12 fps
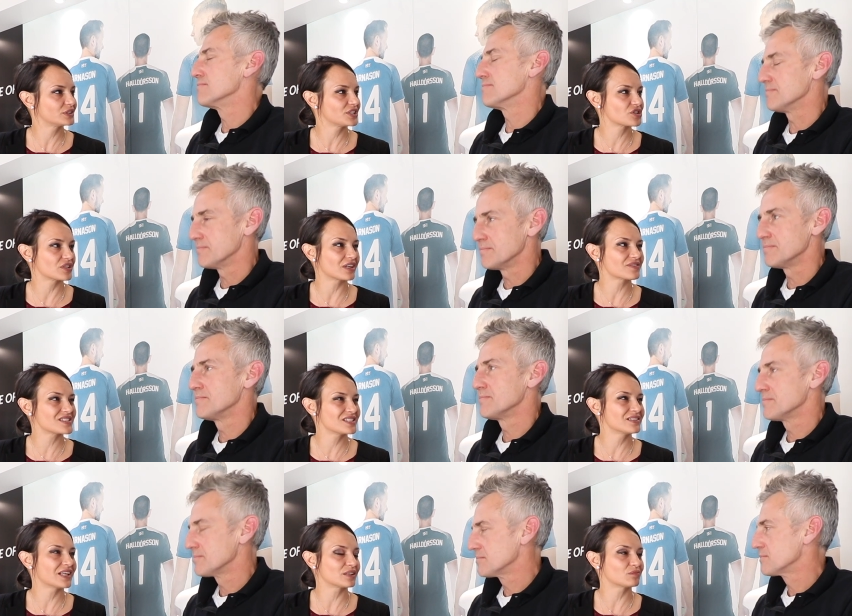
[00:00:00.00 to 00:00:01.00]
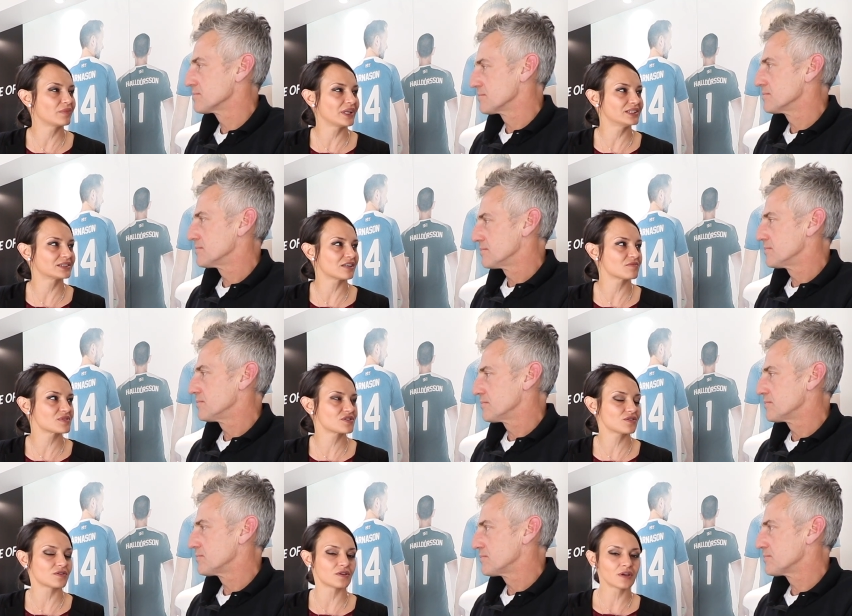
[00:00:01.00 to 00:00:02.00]
Speaker 1: tissue, mm. and I've seen that many times
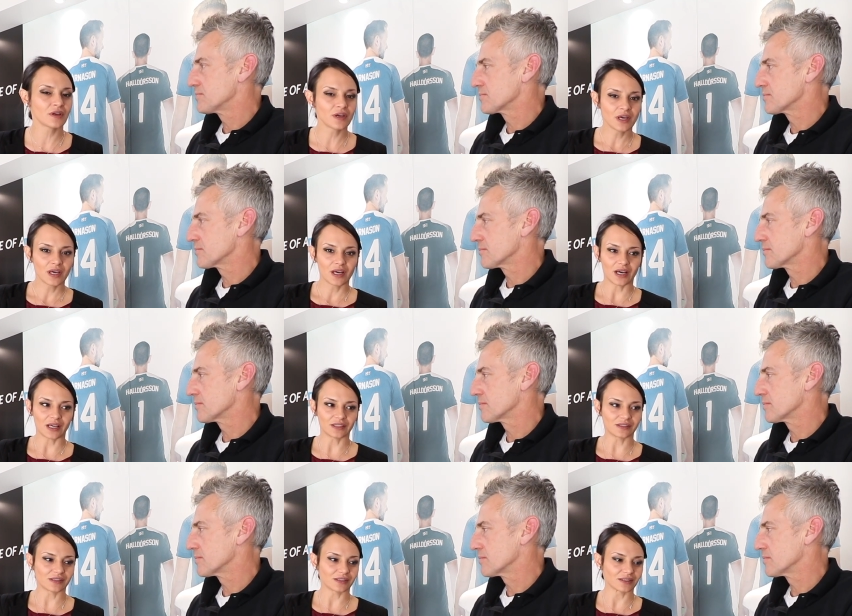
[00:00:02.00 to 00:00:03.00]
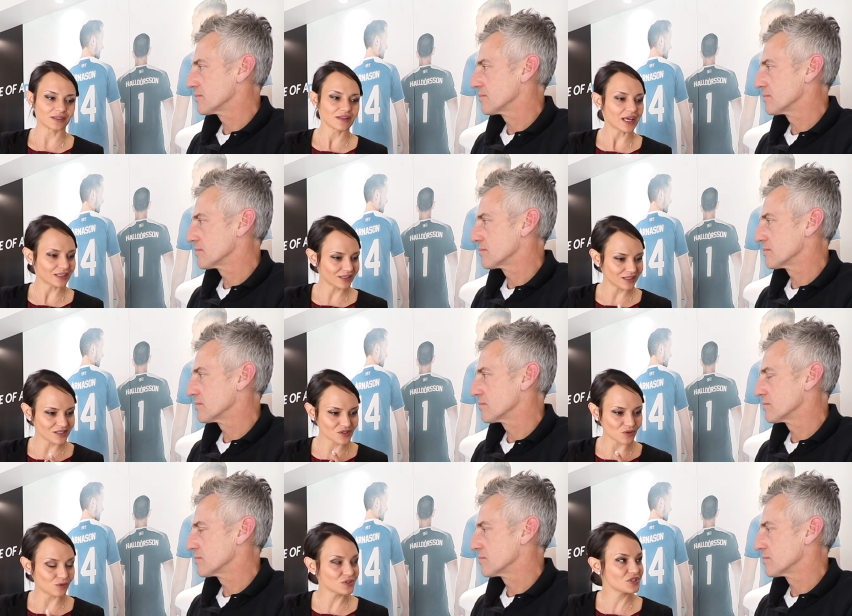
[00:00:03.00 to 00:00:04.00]
too. And that is
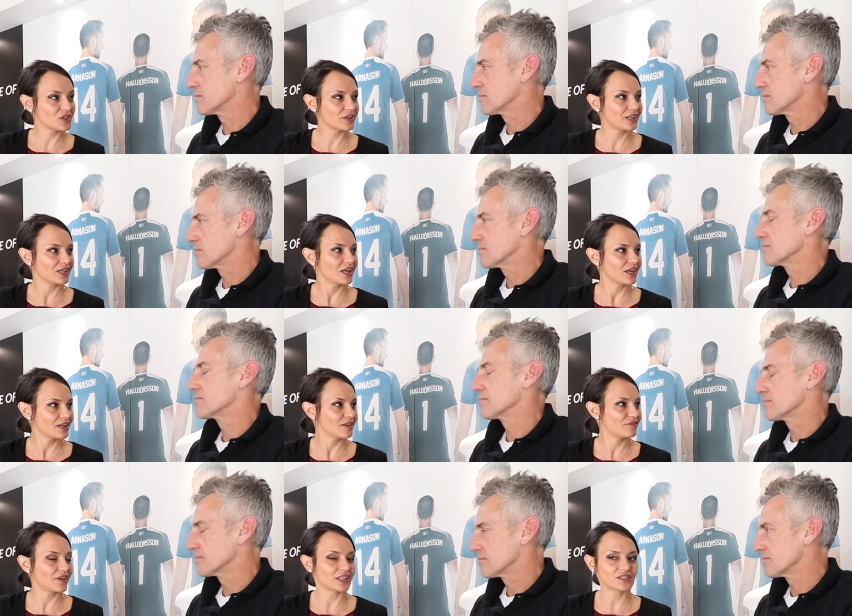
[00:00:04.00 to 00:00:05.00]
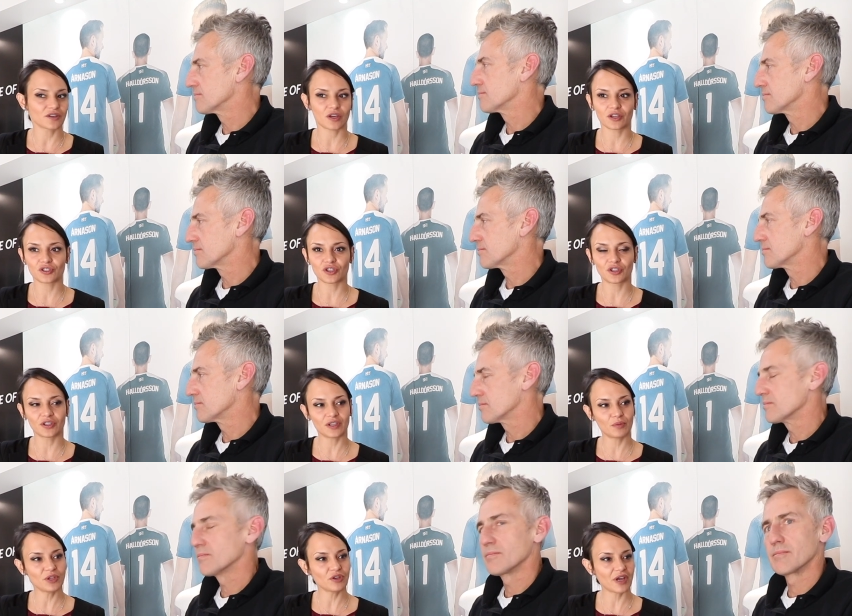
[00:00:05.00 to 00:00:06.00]
also an effect. So
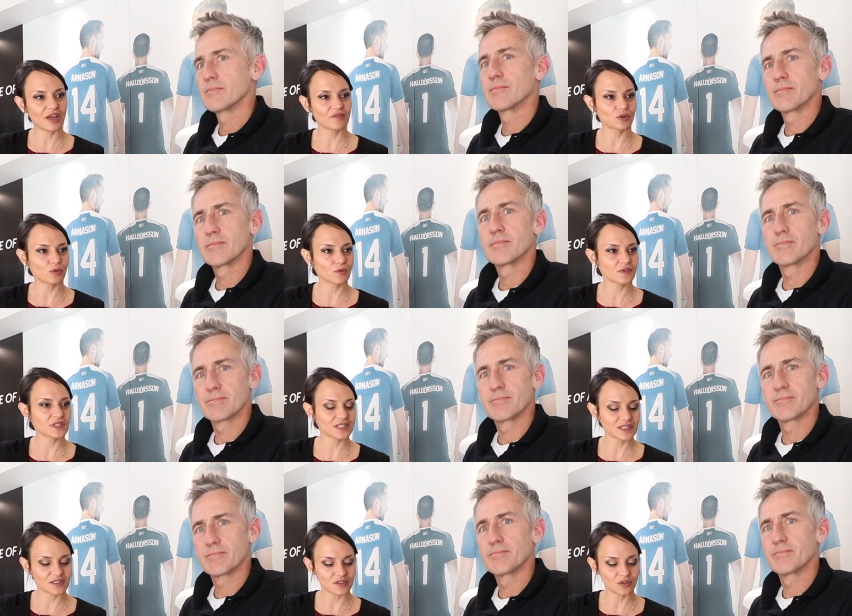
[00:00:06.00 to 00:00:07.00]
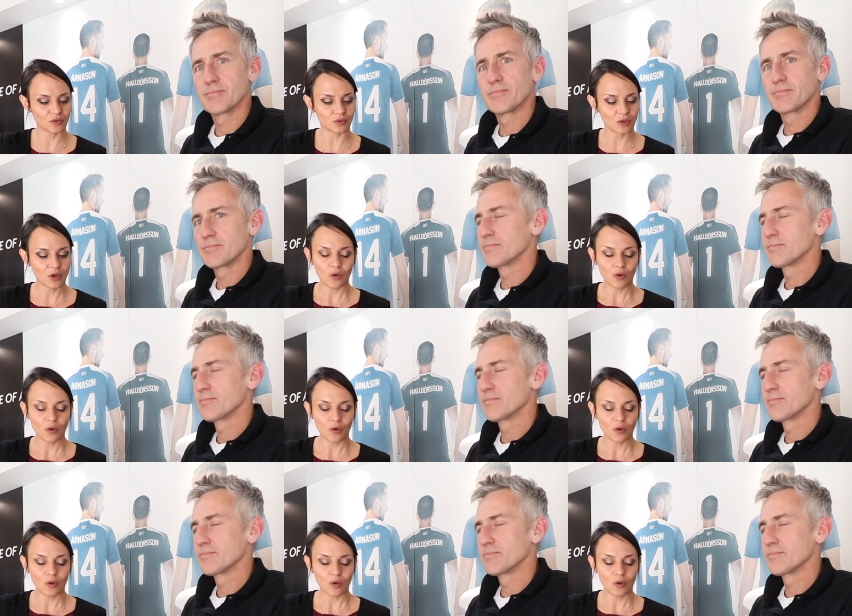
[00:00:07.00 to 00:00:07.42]
when you have your orthotist and your